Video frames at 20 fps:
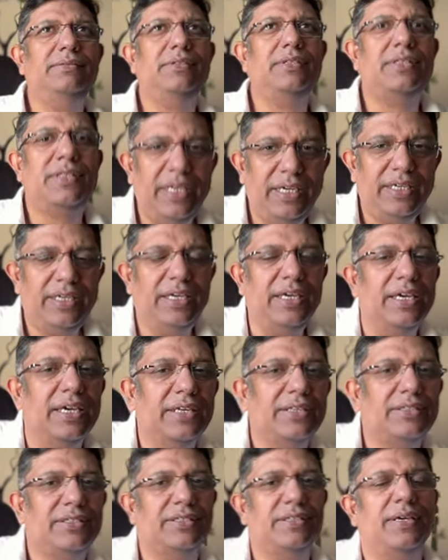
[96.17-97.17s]
thinking
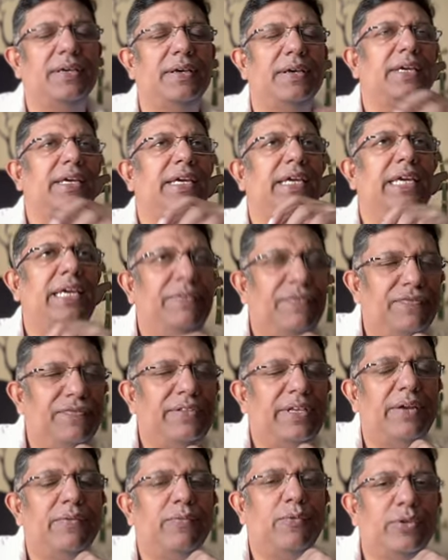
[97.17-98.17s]
is, if
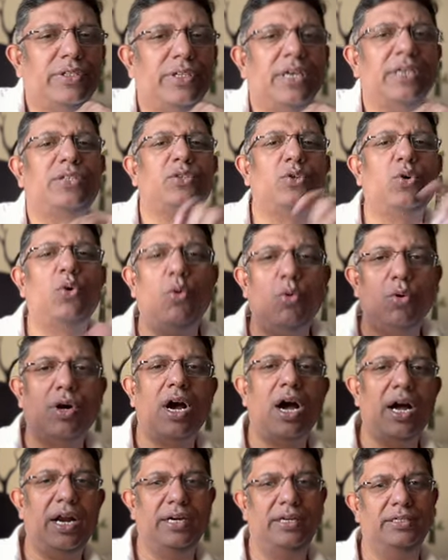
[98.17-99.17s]
there was a
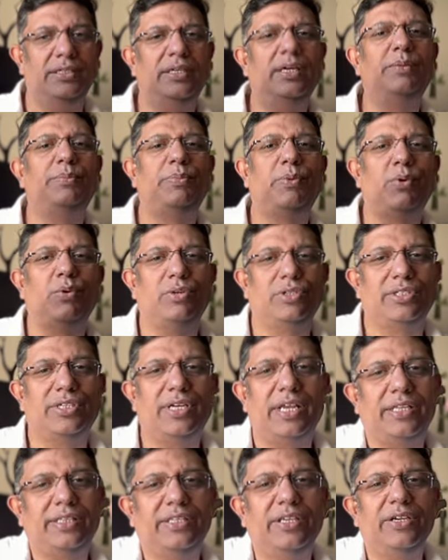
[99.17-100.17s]
scorecard approach,
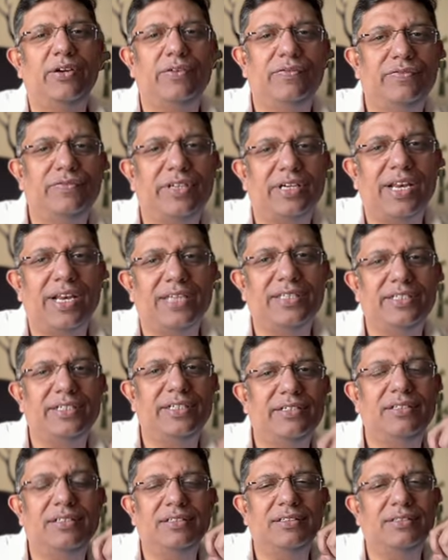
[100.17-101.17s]
like think of the
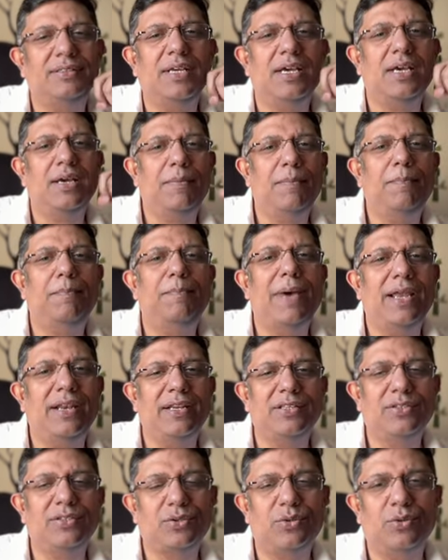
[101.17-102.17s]
classical
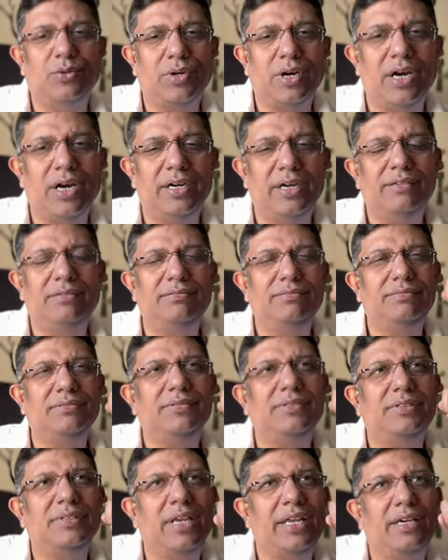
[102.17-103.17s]
balance scorecard,
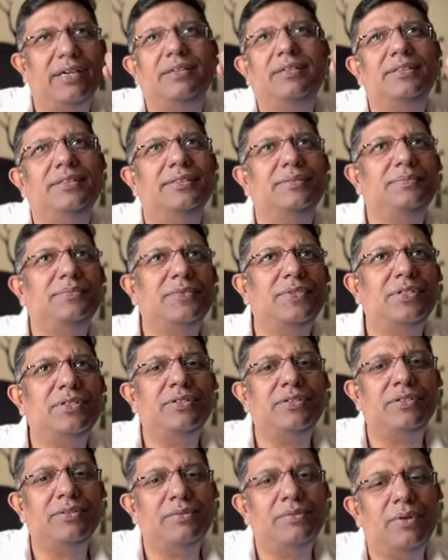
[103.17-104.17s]
like
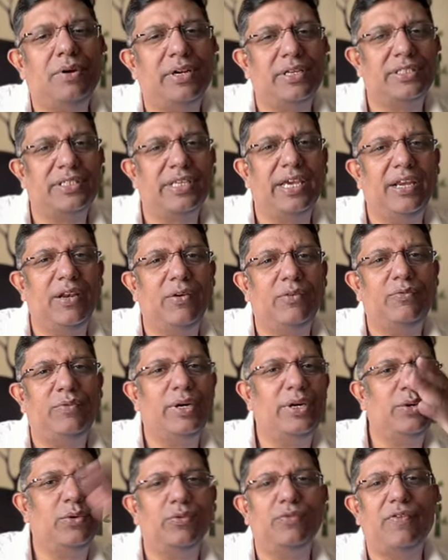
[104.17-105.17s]
on a scale of
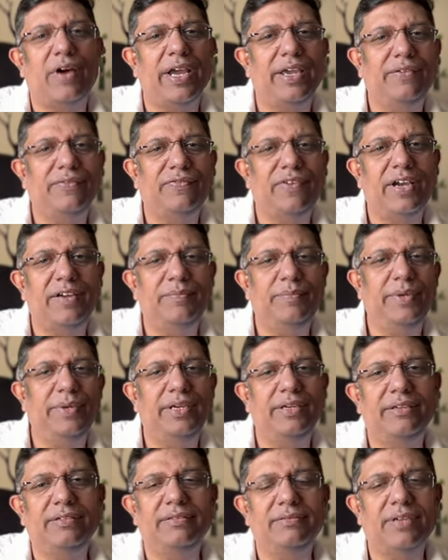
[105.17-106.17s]
1 to 5, 5
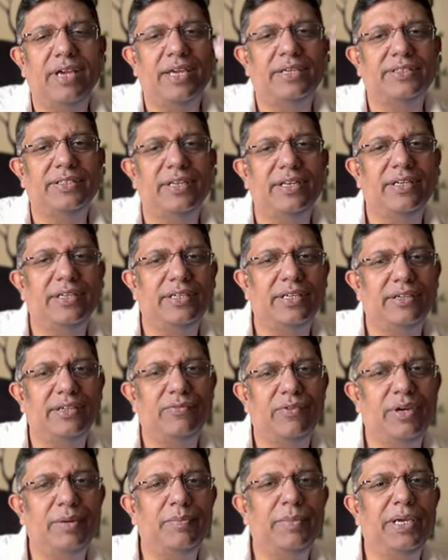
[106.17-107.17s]
being excellent
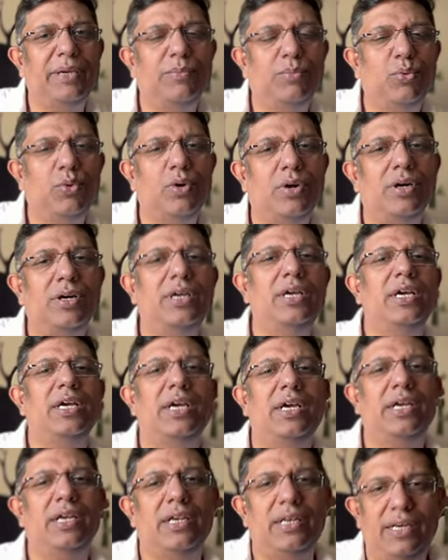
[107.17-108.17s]
and 1 being poor,
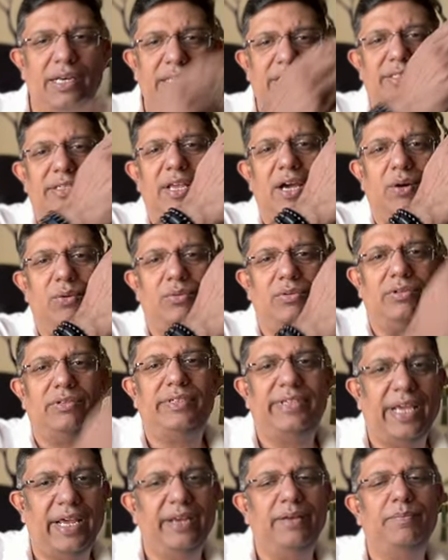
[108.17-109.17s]
list down
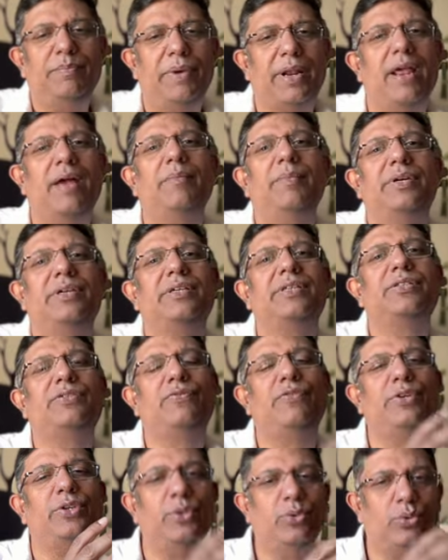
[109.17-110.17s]
10 parameters
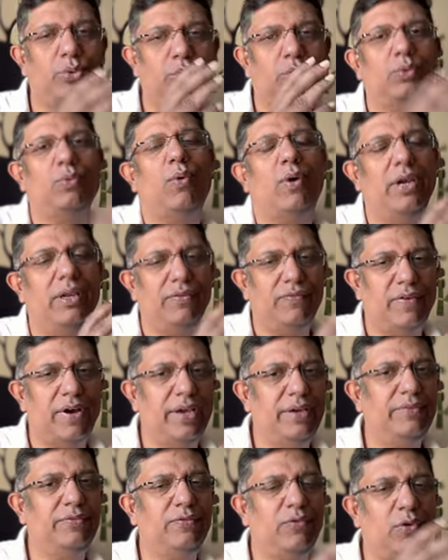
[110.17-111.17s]
for you to
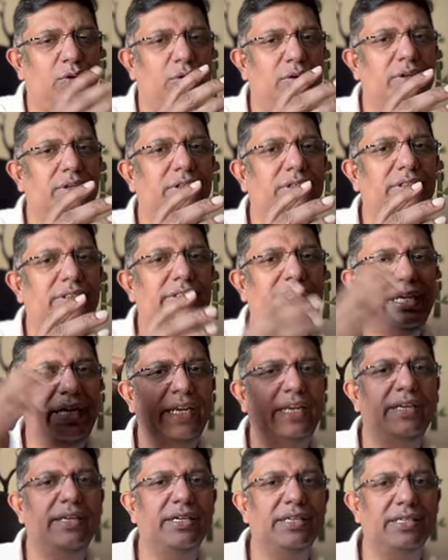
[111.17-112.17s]
qualify for the
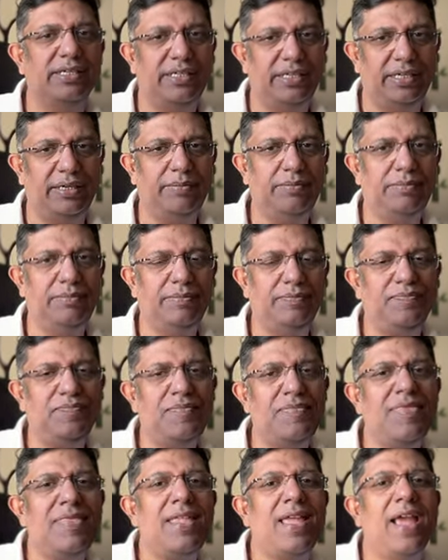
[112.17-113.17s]
Indian team
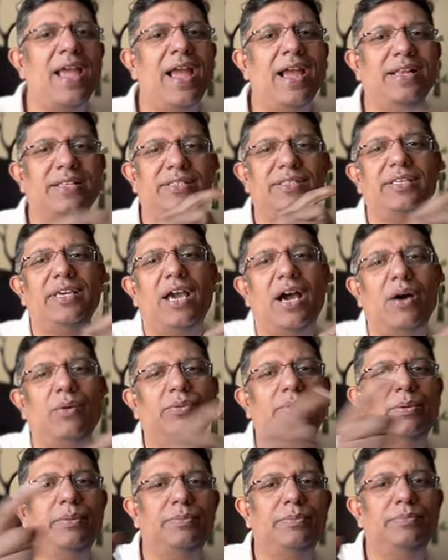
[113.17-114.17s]
and see
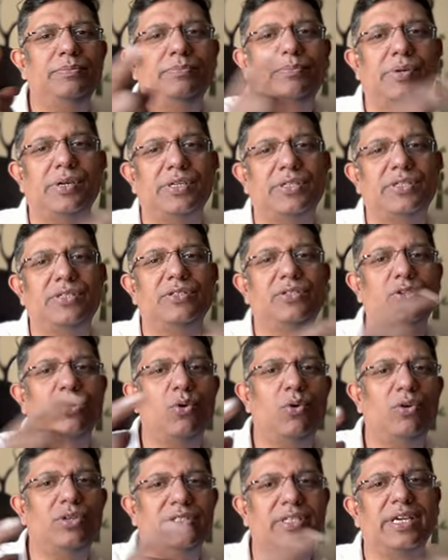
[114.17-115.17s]
how the person
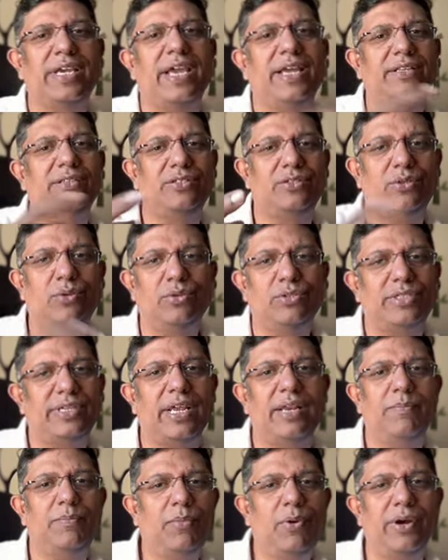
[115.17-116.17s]
scores against those
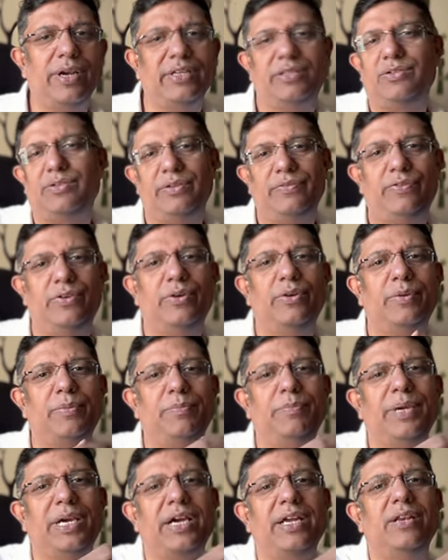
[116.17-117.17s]
10 points. So if you're going to
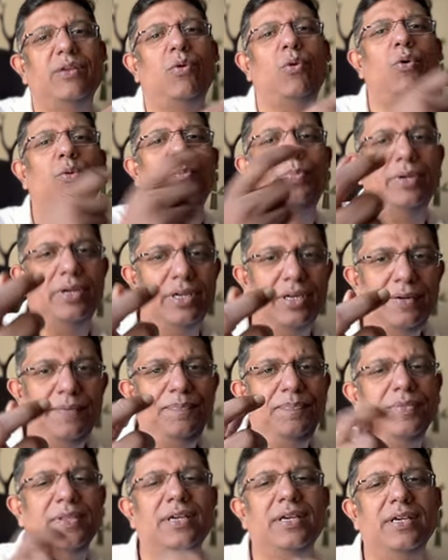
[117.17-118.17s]
pick an opener,
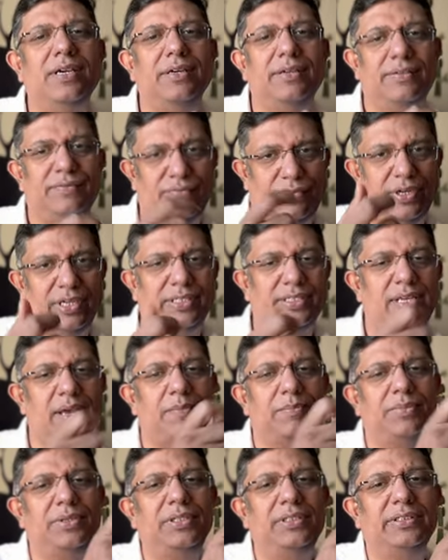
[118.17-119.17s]
for
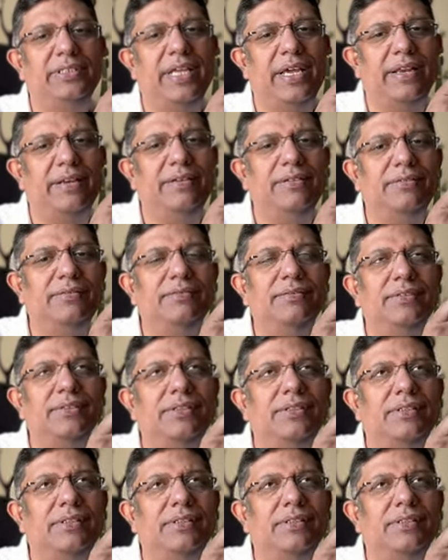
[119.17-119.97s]
example, then